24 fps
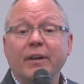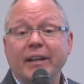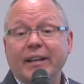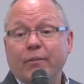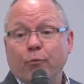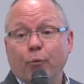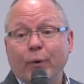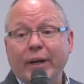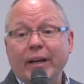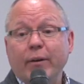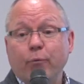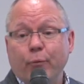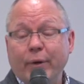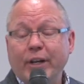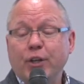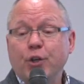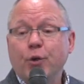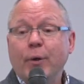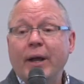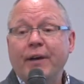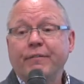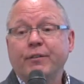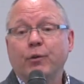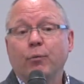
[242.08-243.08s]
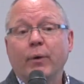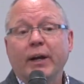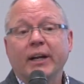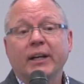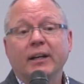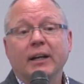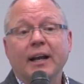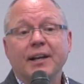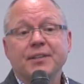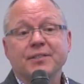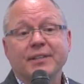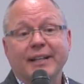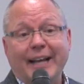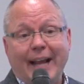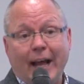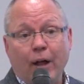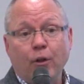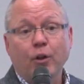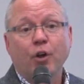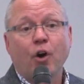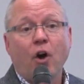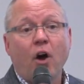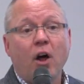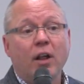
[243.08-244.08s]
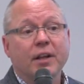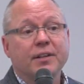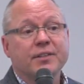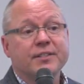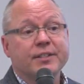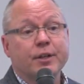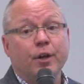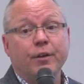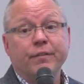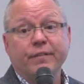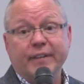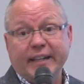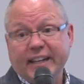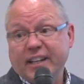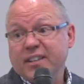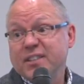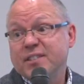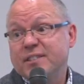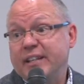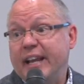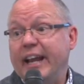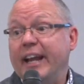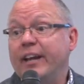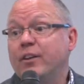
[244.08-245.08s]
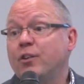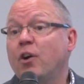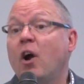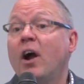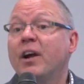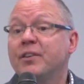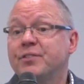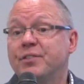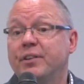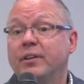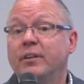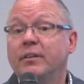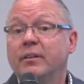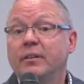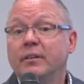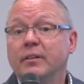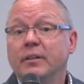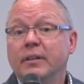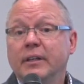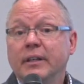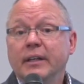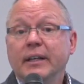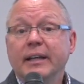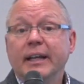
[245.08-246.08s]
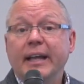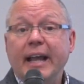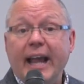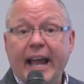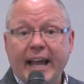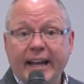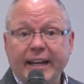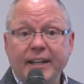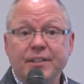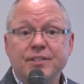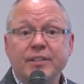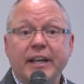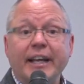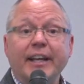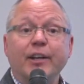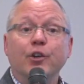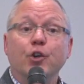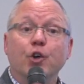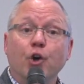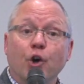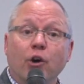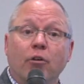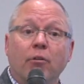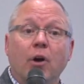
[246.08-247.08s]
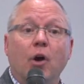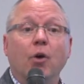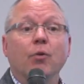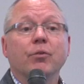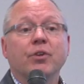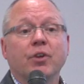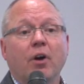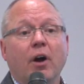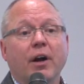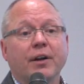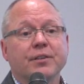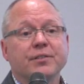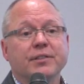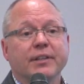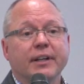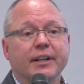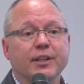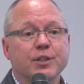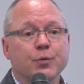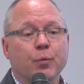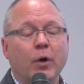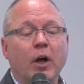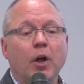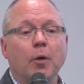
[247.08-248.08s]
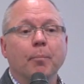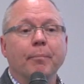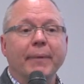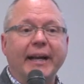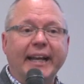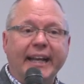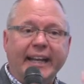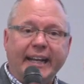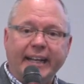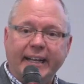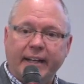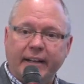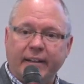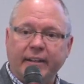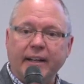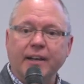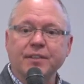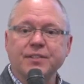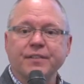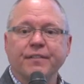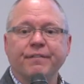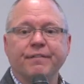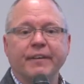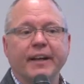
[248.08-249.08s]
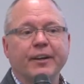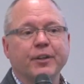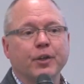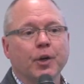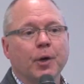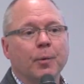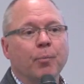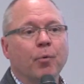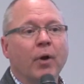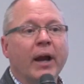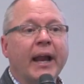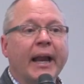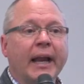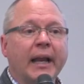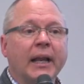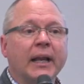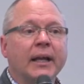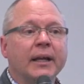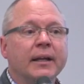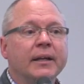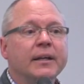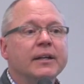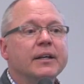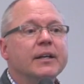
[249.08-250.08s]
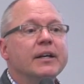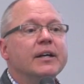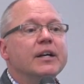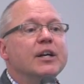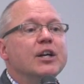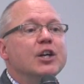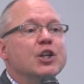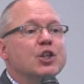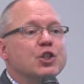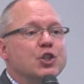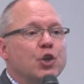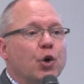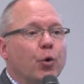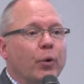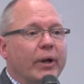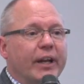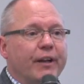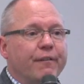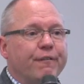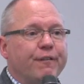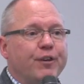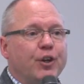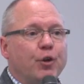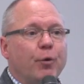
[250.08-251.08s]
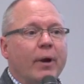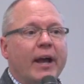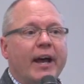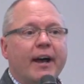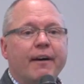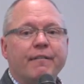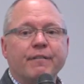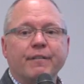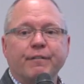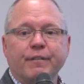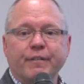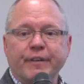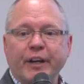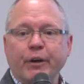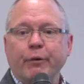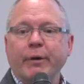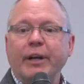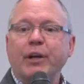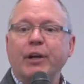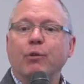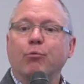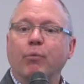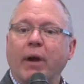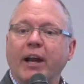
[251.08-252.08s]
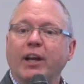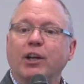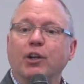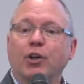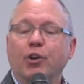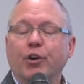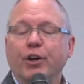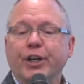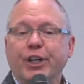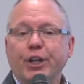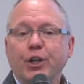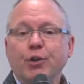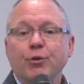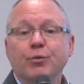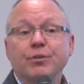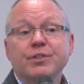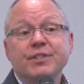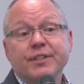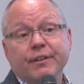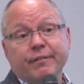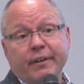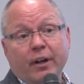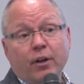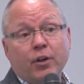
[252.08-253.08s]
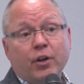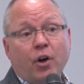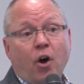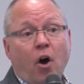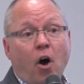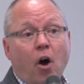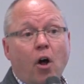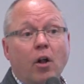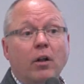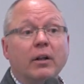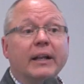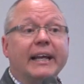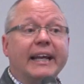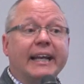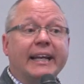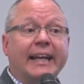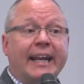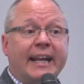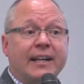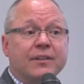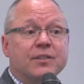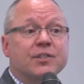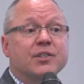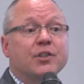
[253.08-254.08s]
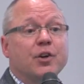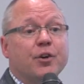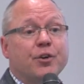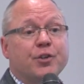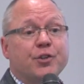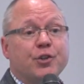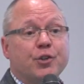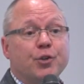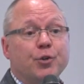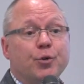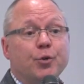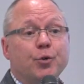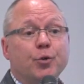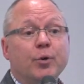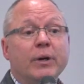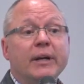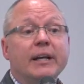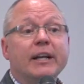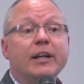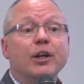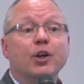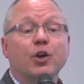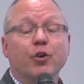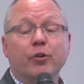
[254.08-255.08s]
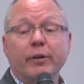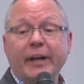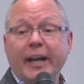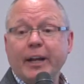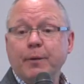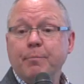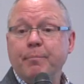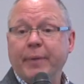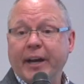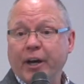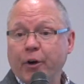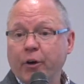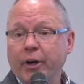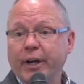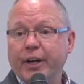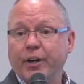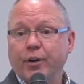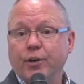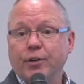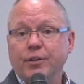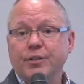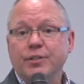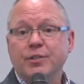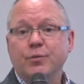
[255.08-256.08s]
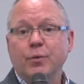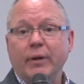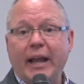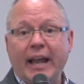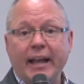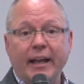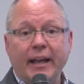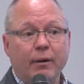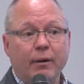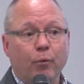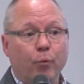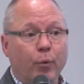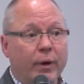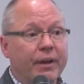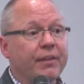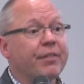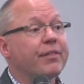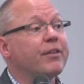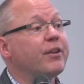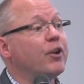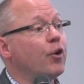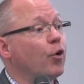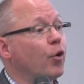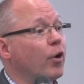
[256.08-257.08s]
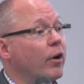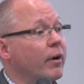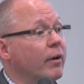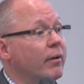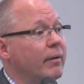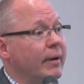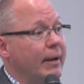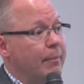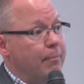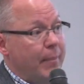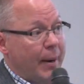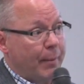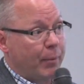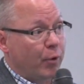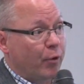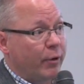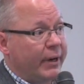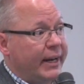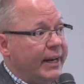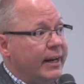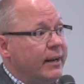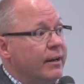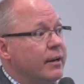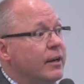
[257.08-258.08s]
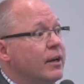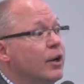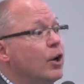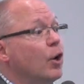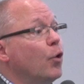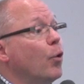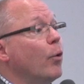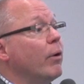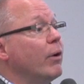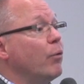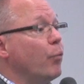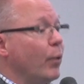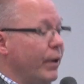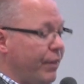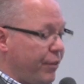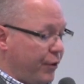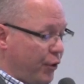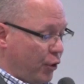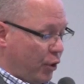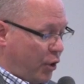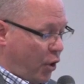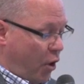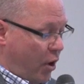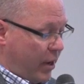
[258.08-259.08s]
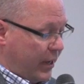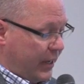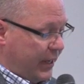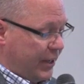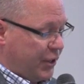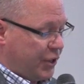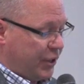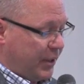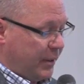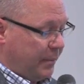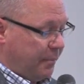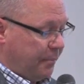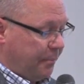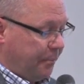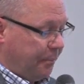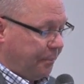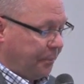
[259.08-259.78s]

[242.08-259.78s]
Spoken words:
that we do have to recognize that alcohol itself is a toxin and is a neurotoxin as well, meaning it does affect our brain. So if you have very regular use of alcohol, it can start to create barriers with your memory and with your cognition.